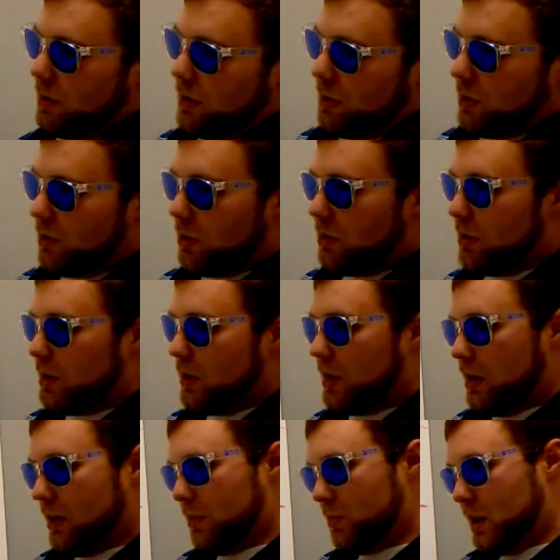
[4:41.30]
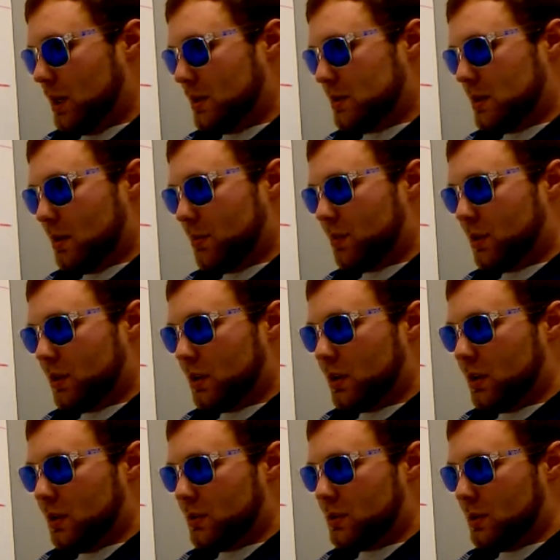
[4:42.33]
Learning how means I plug it
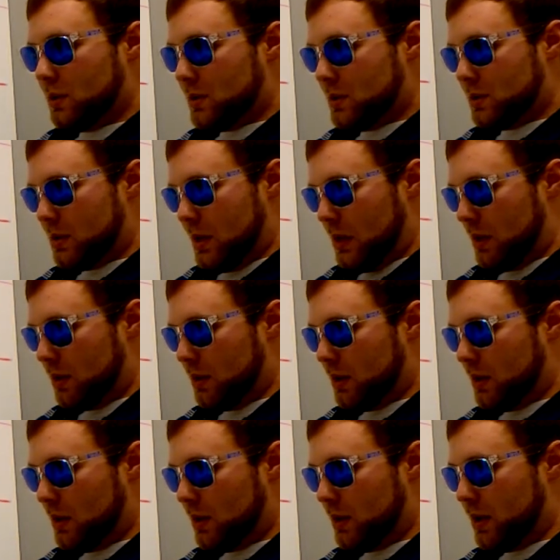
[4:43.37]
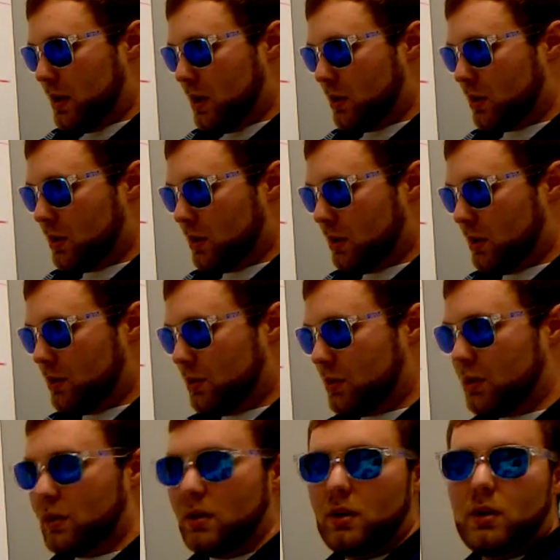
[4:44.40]
into this handy-dandy calculator.
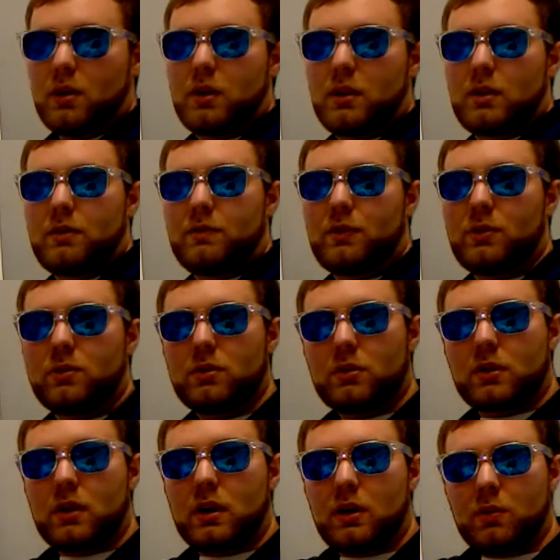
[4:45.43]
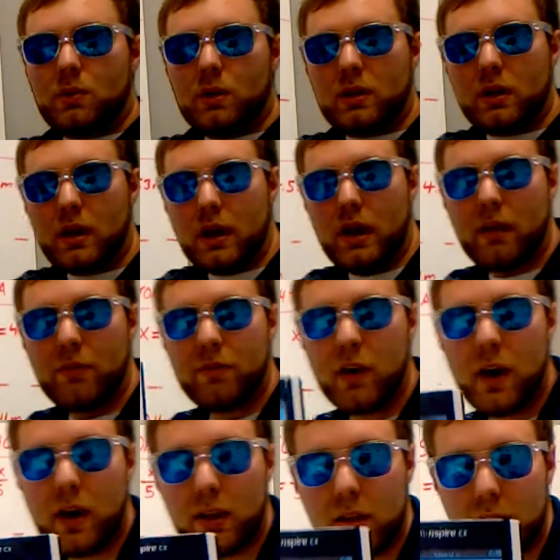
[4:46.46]
And if you look at what I have
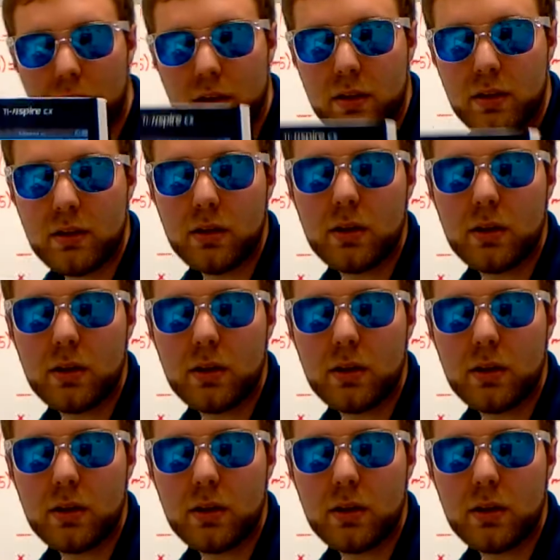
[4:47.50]
highlighted,